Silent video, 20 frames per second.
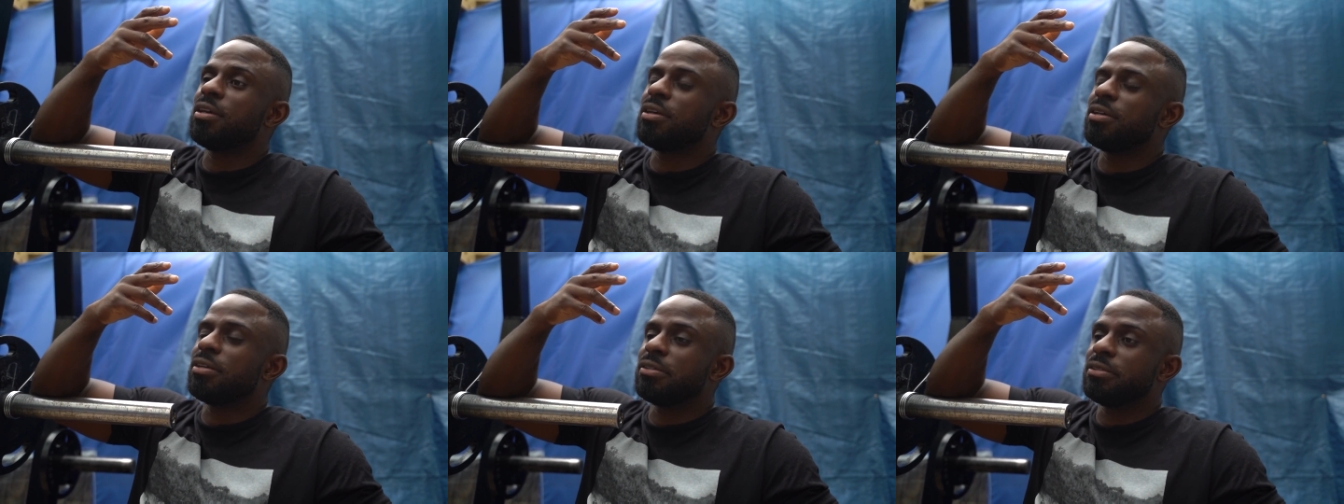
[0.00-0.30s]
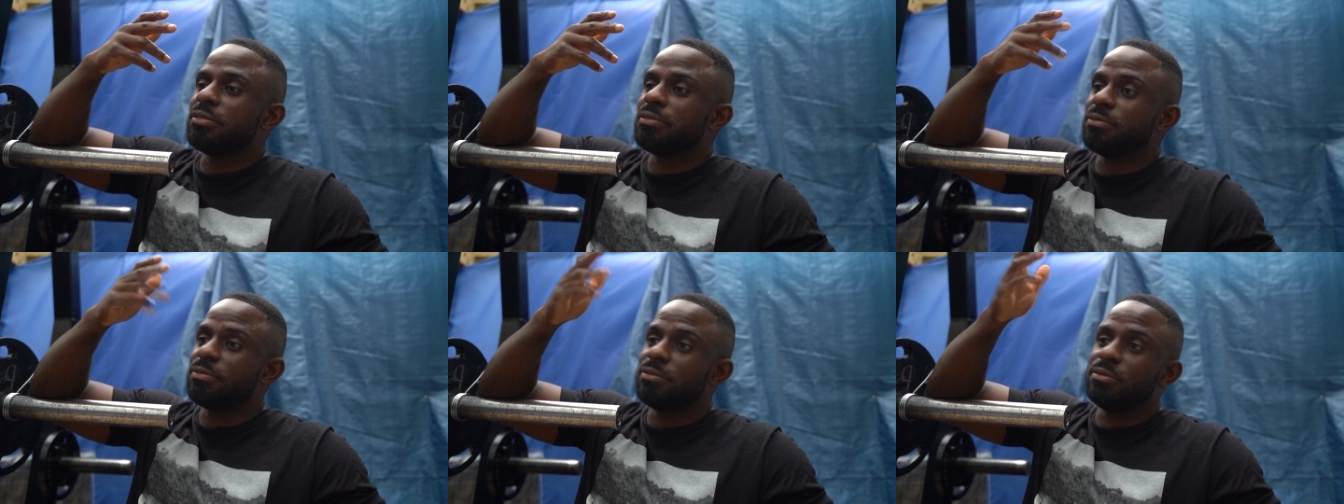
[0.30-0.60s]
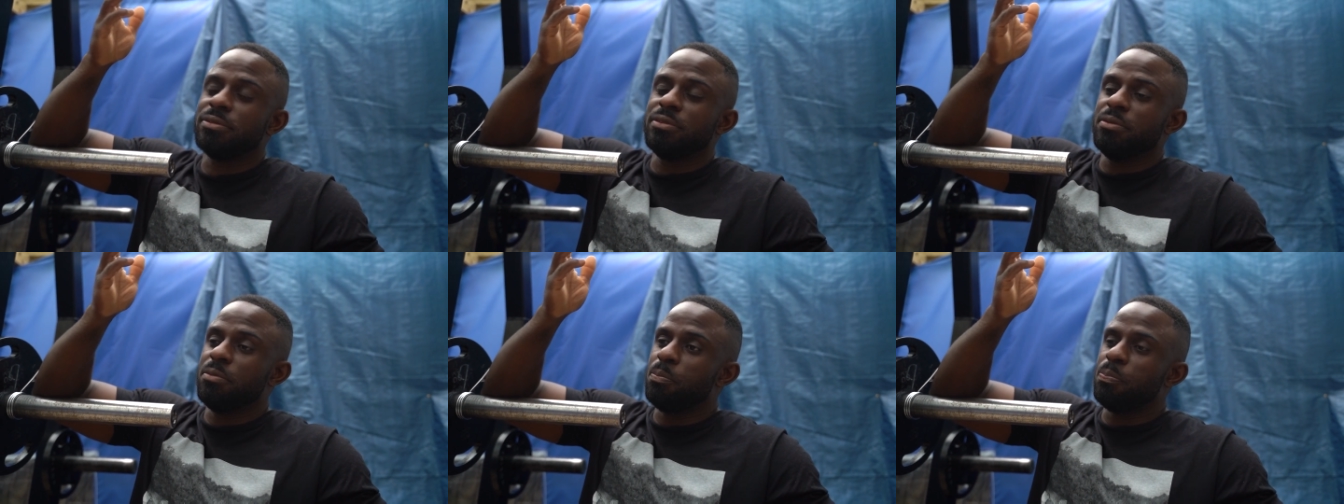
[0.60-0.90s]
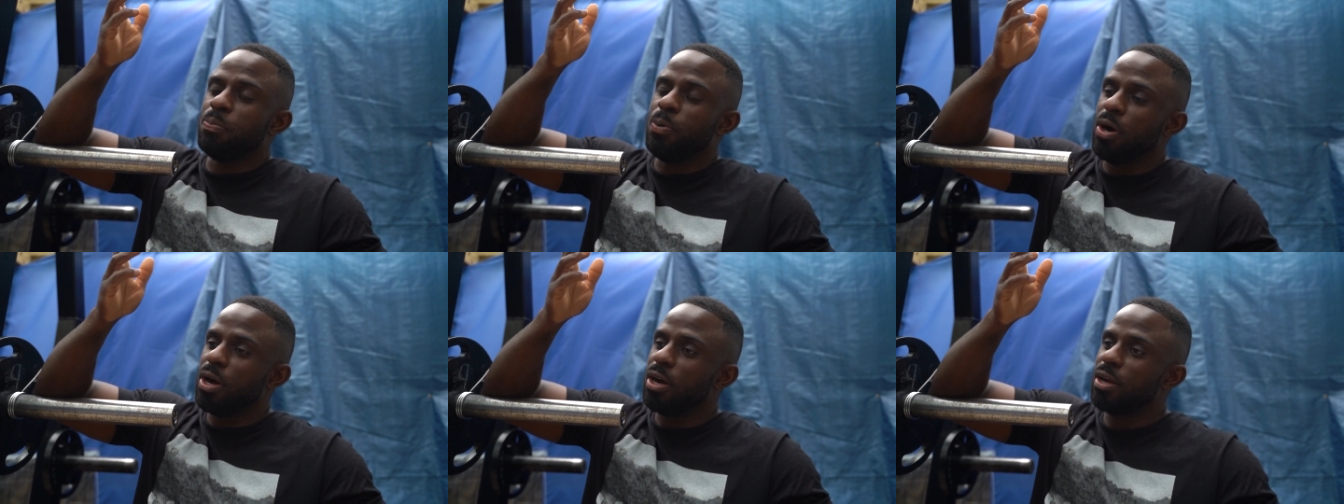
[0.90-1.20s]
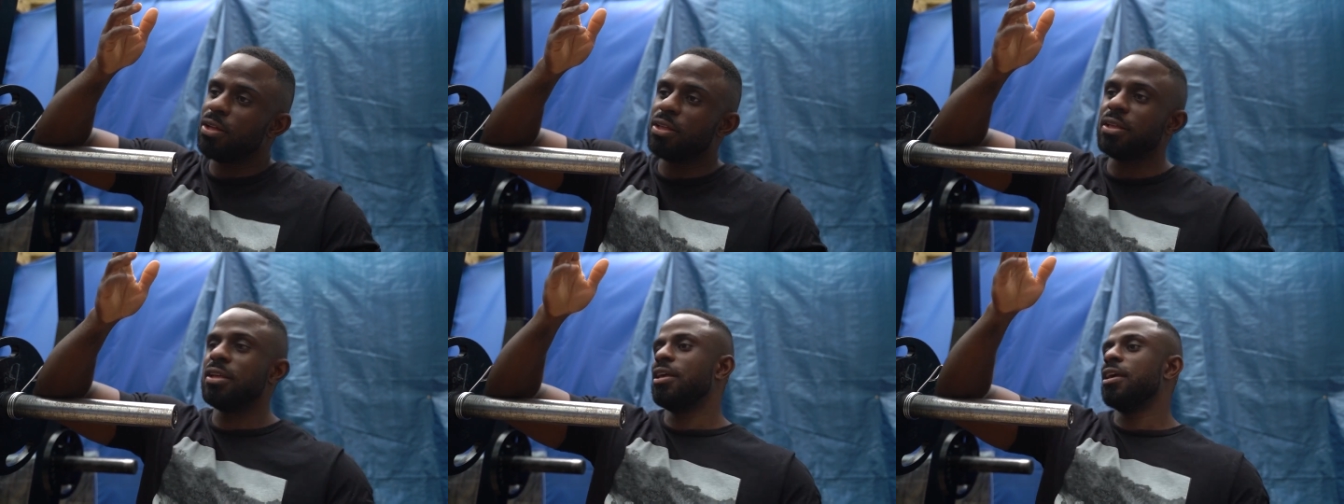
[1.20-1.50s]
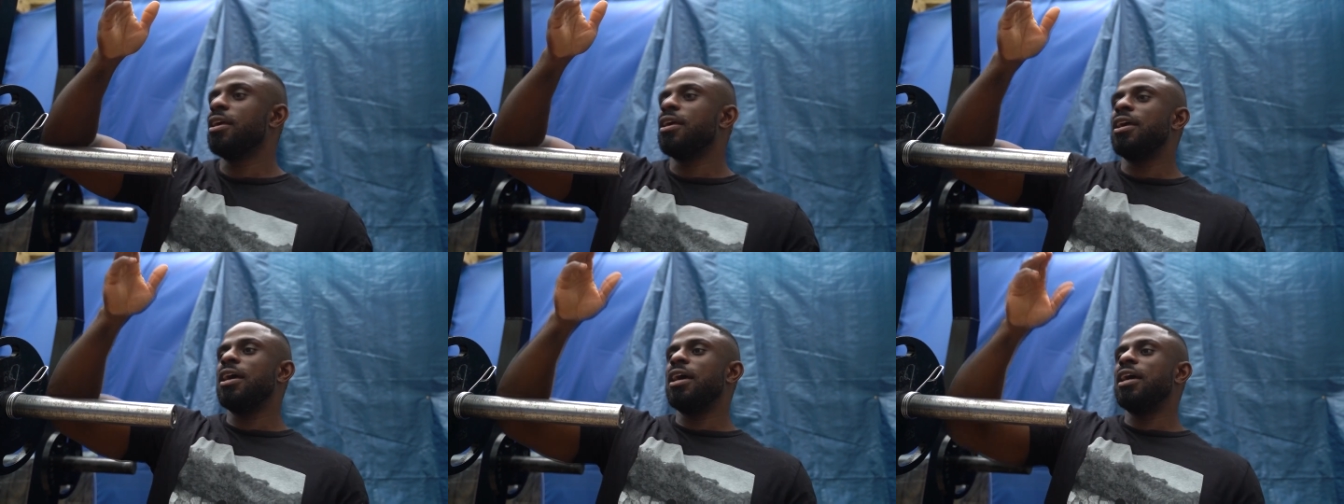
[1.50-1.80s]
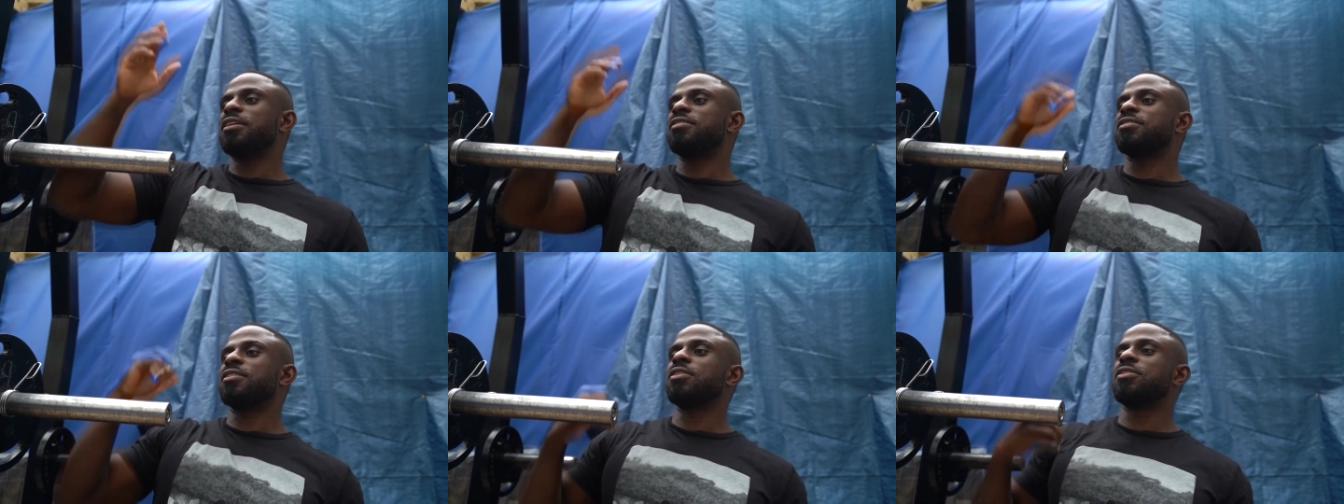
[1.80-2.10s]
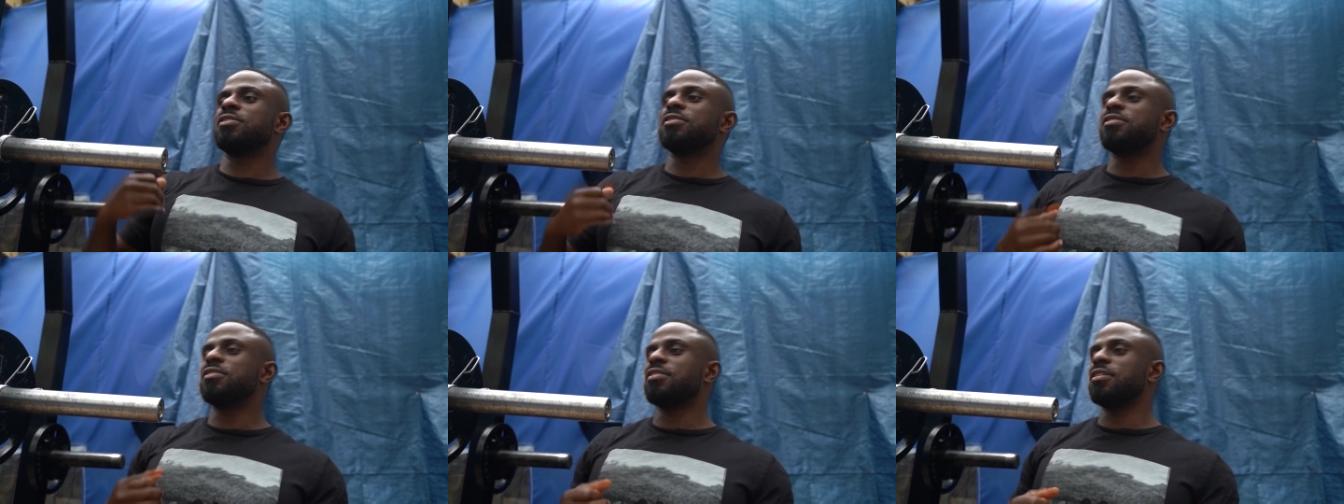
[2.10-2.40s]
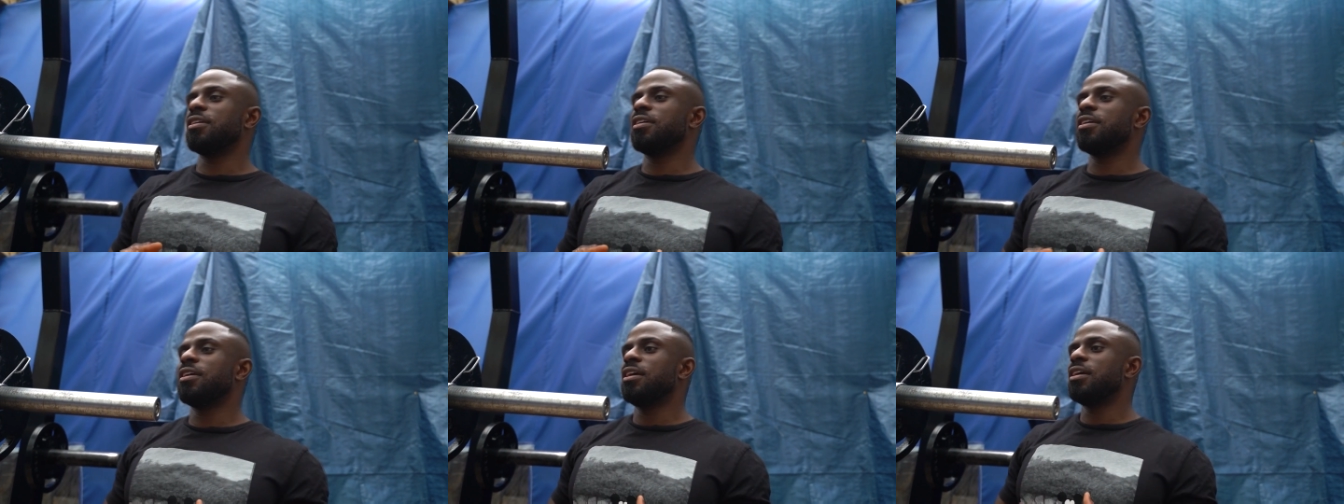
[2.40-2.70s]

Mm-hmm. But it's because